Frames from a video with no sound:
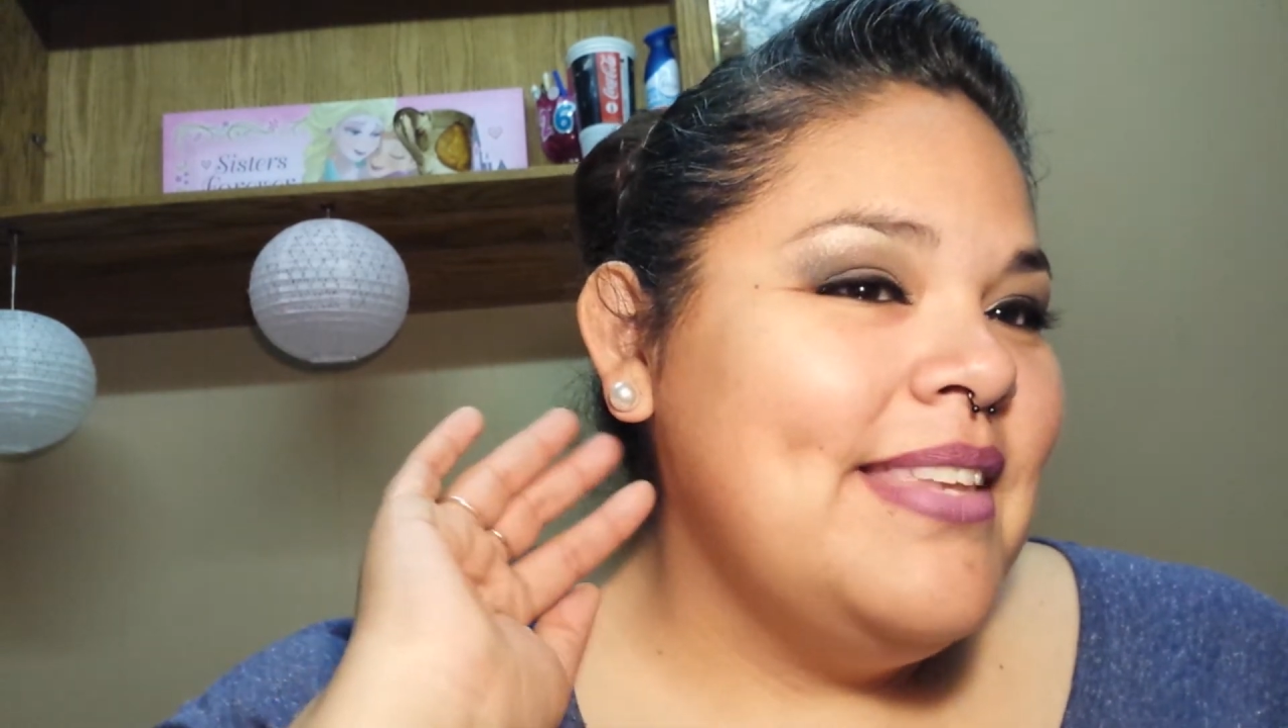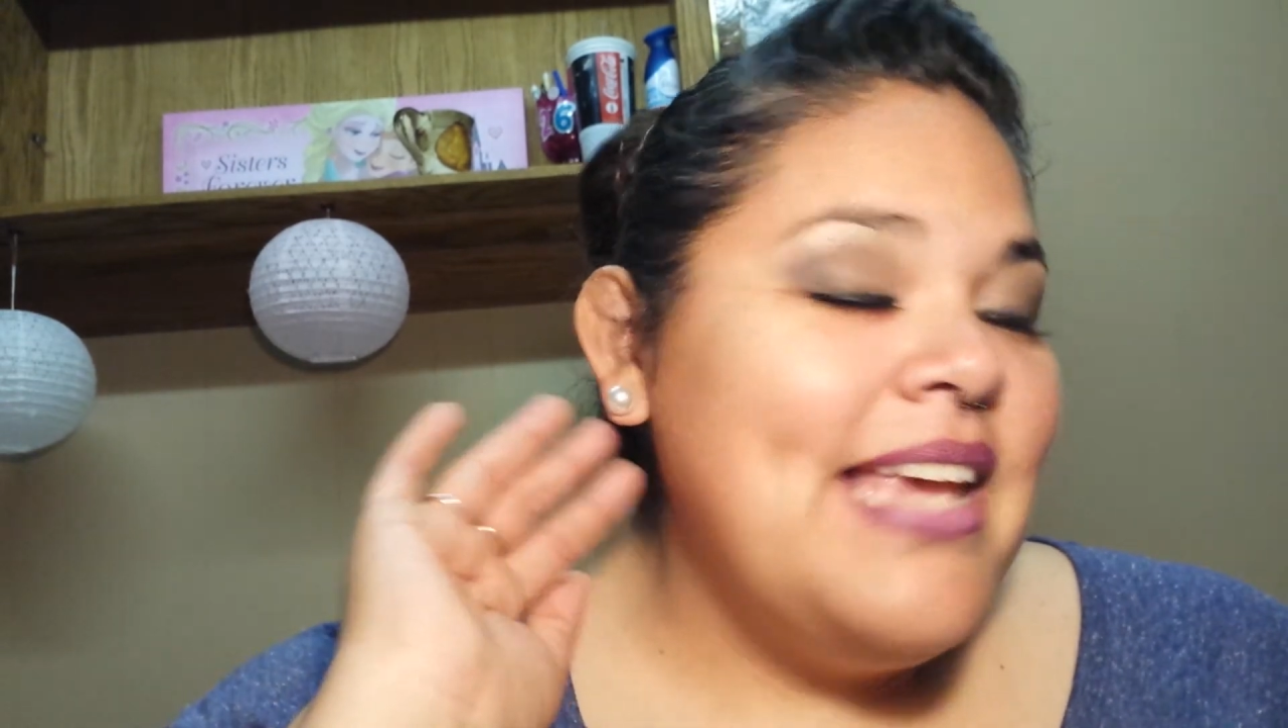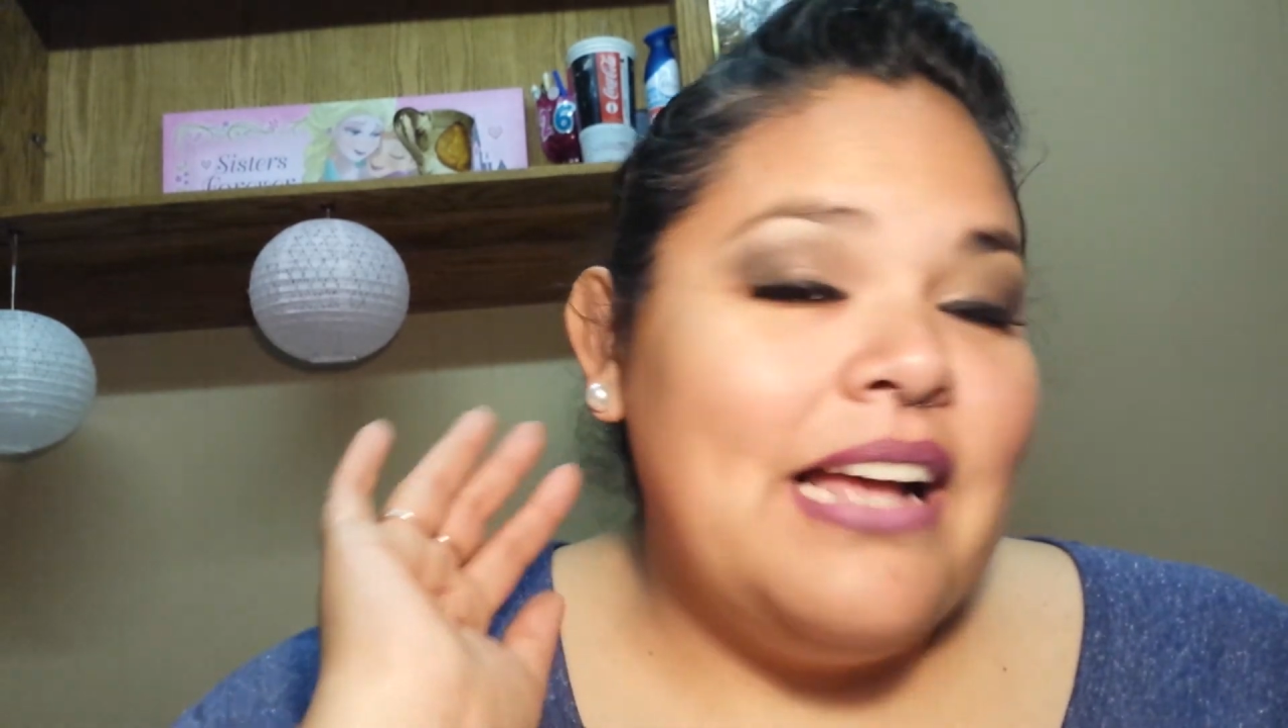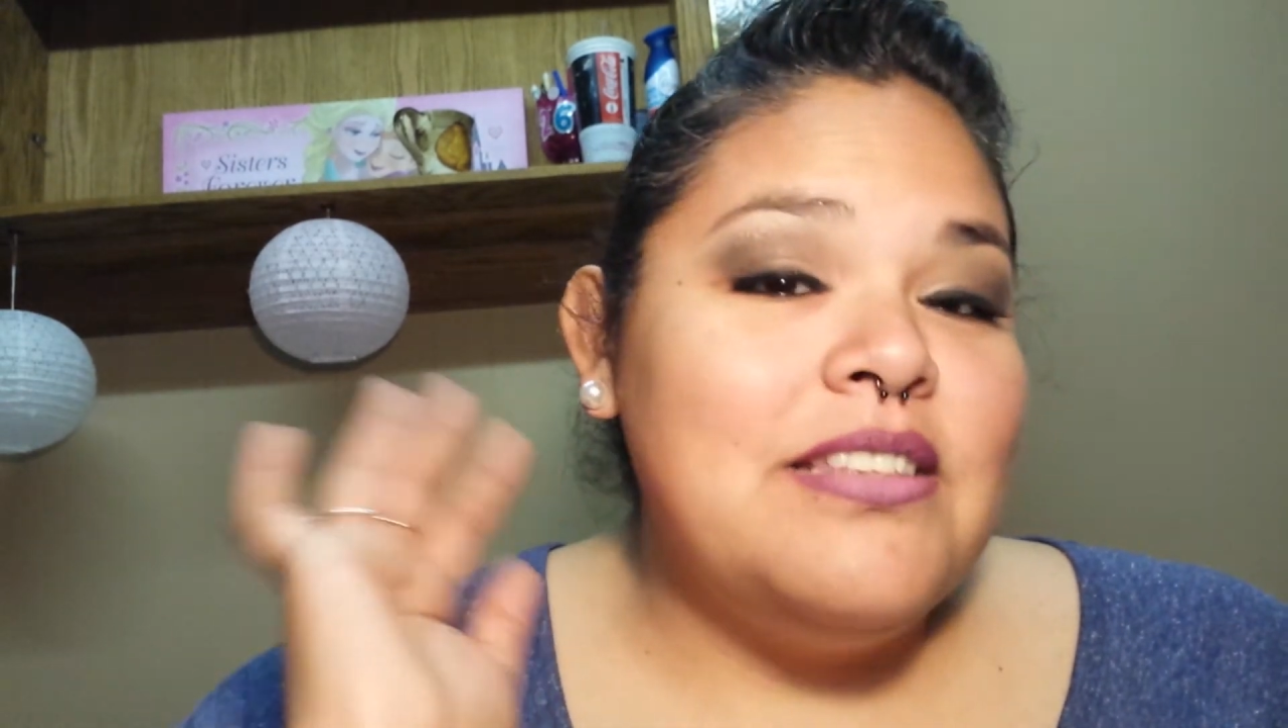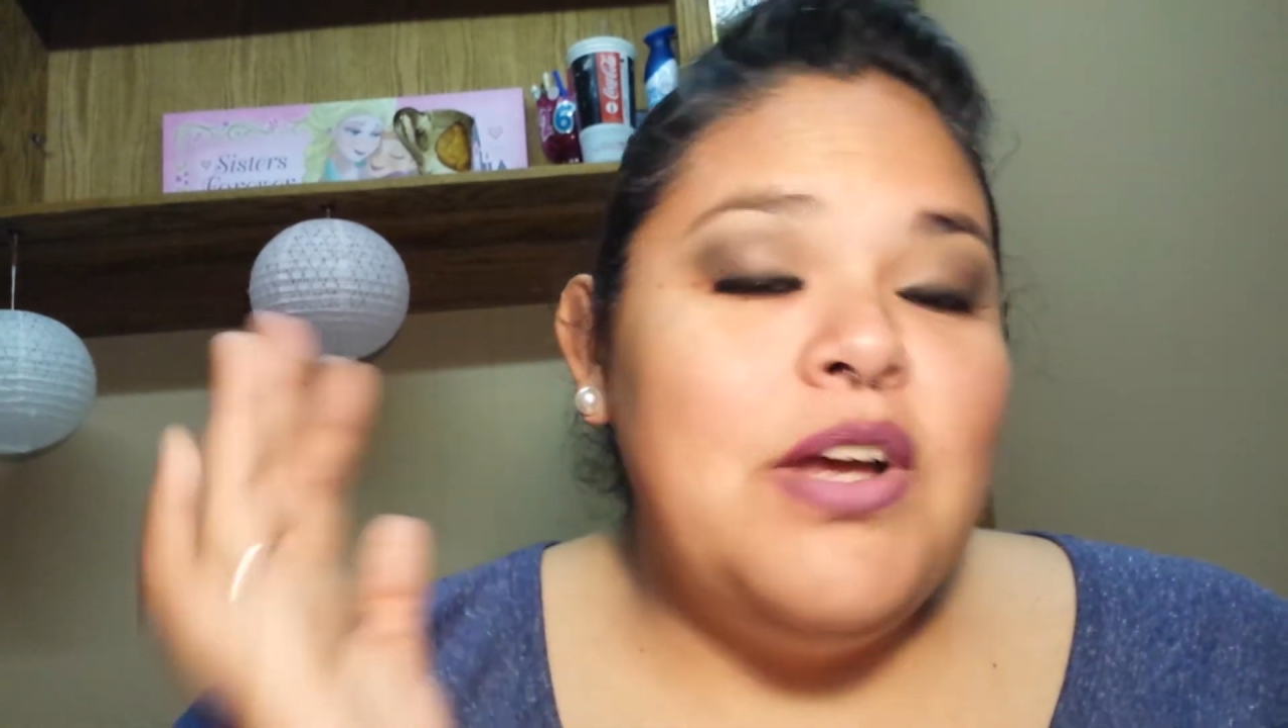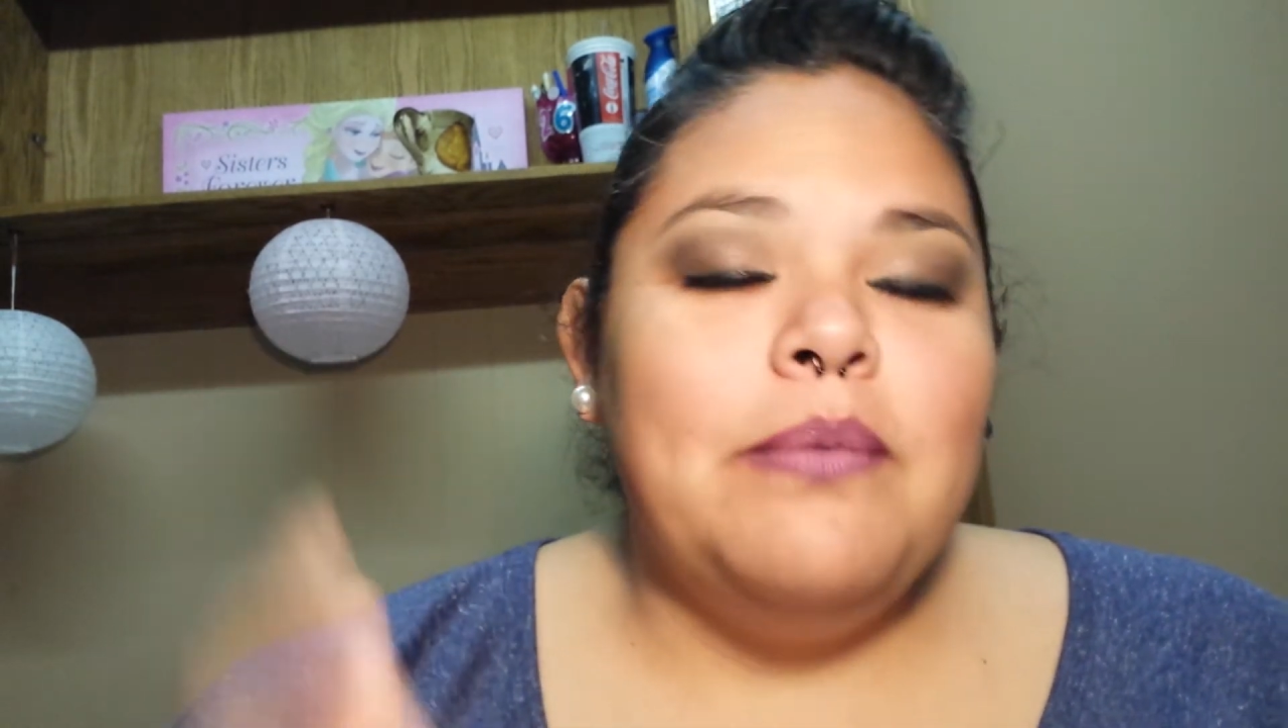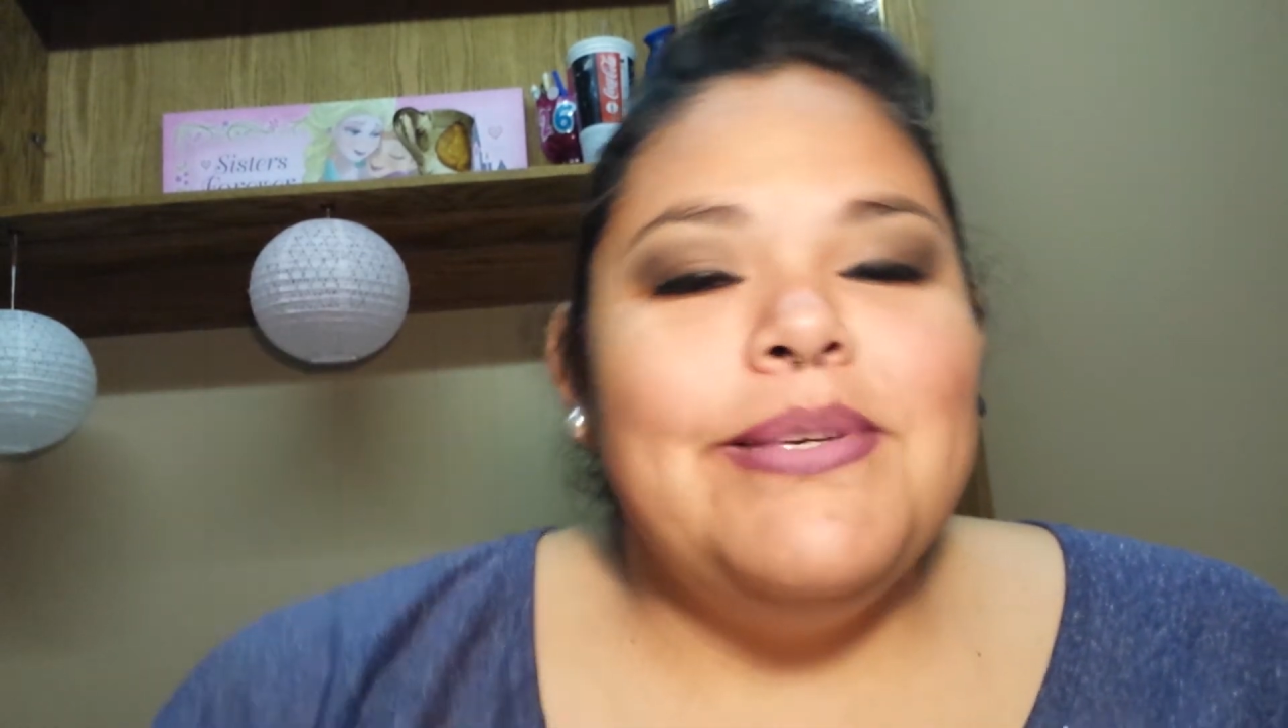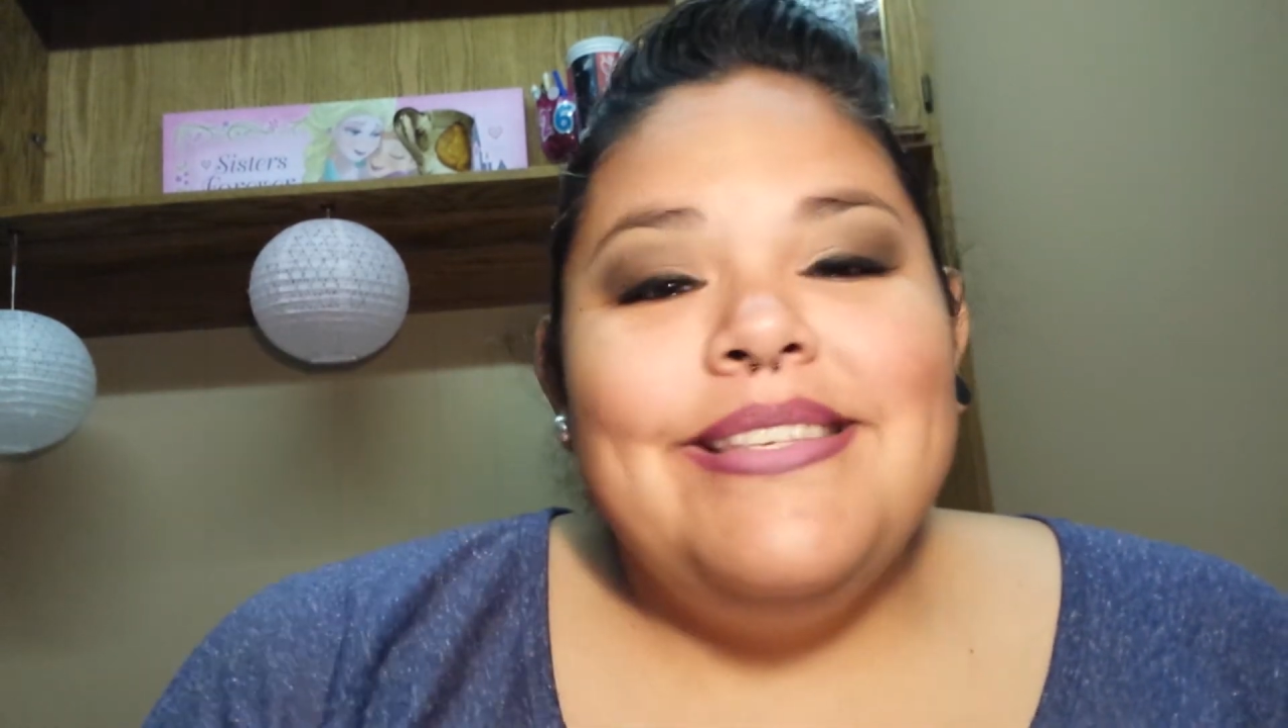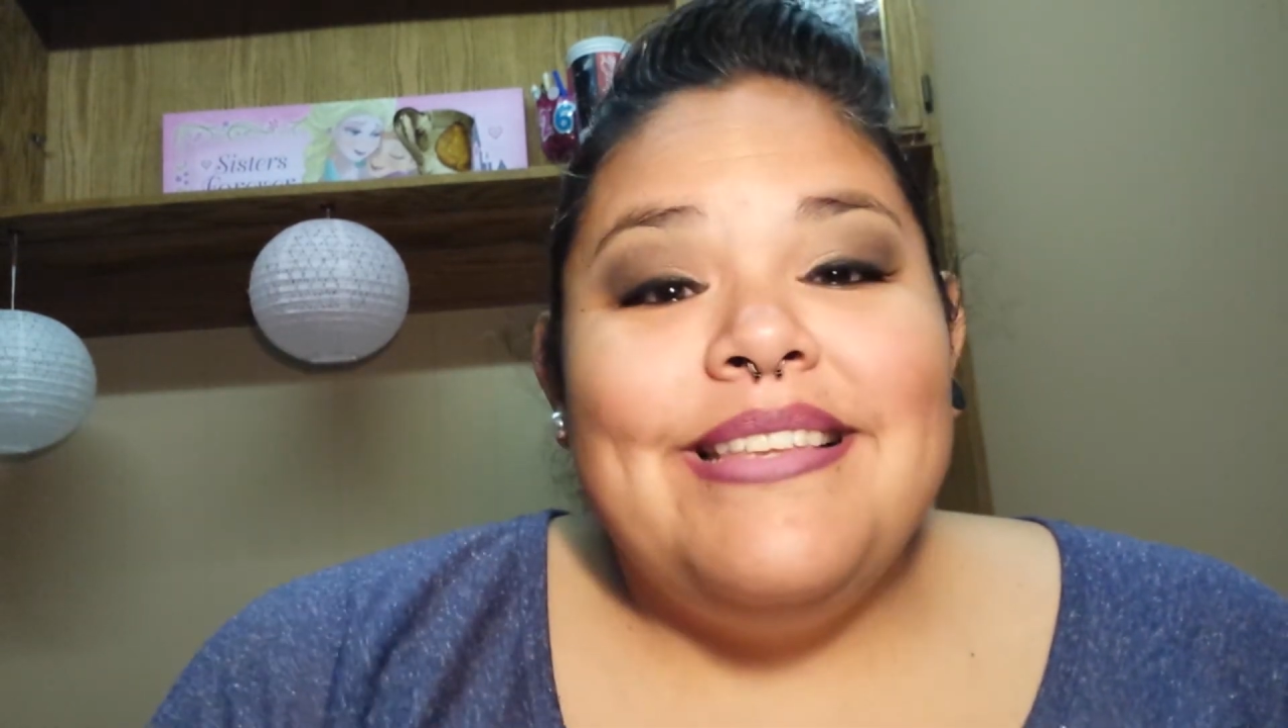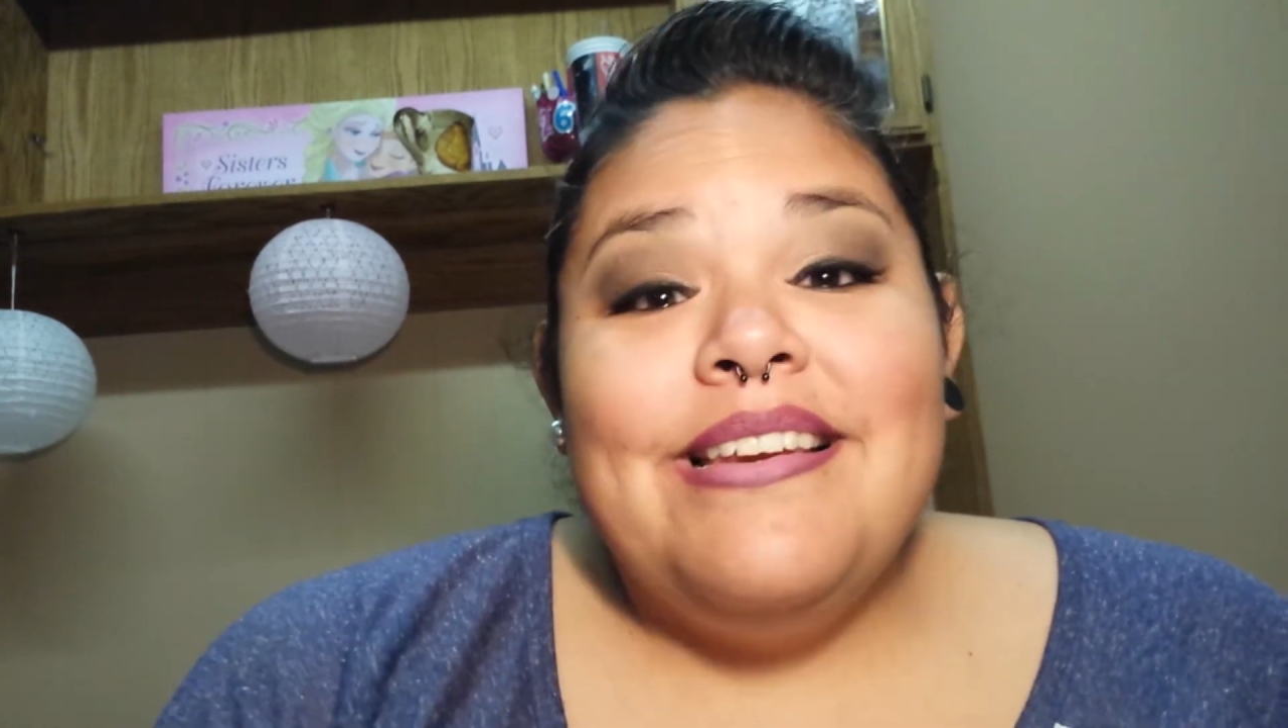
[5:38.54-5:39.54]
yeah, so I'm
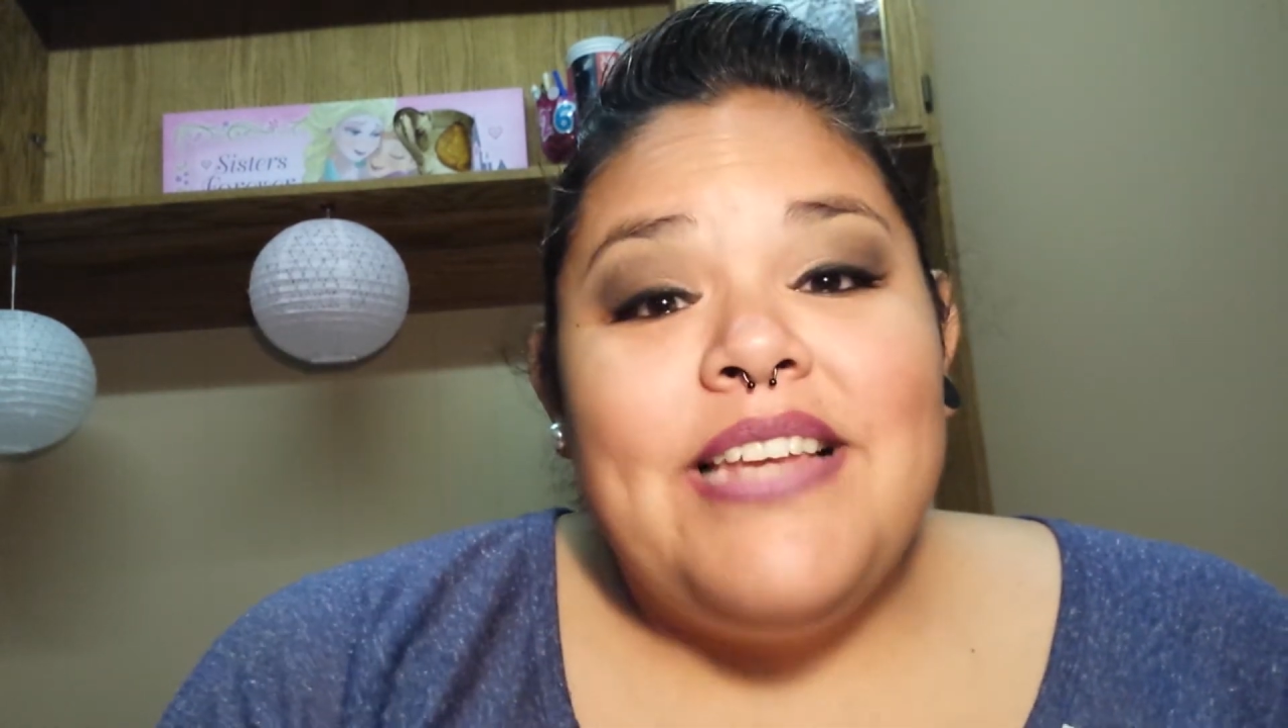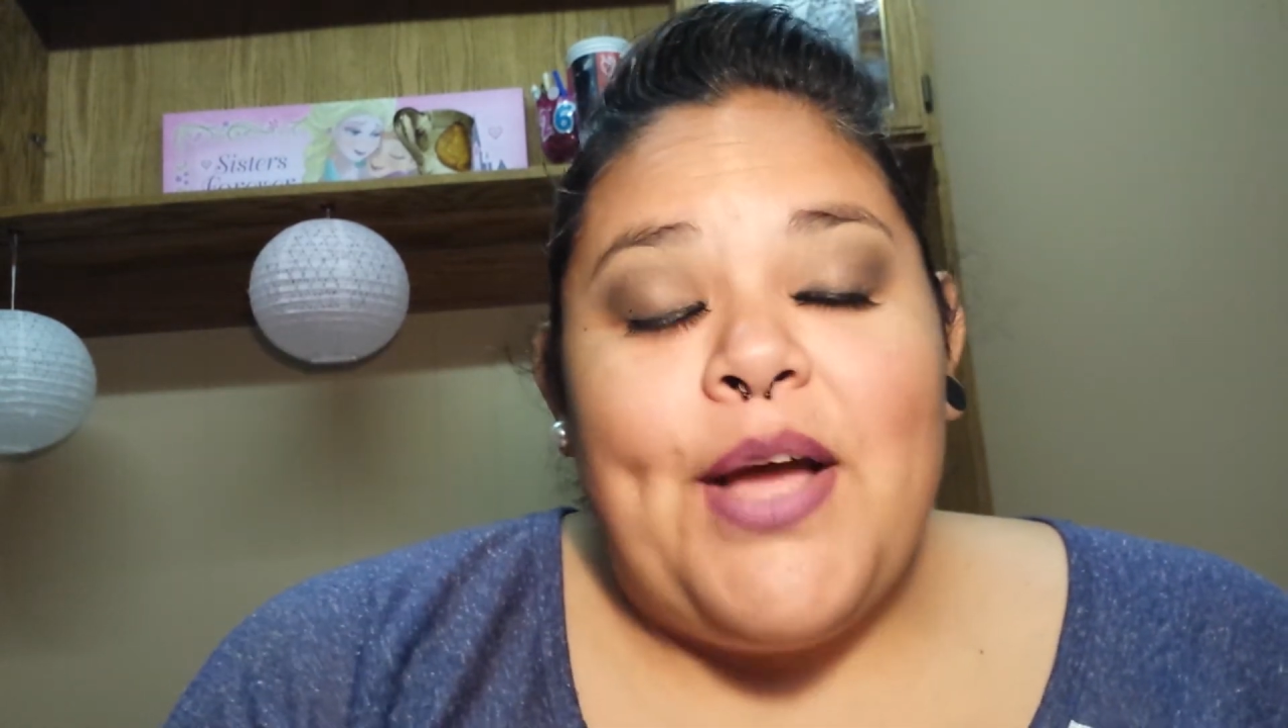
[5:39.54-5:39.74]
just sitting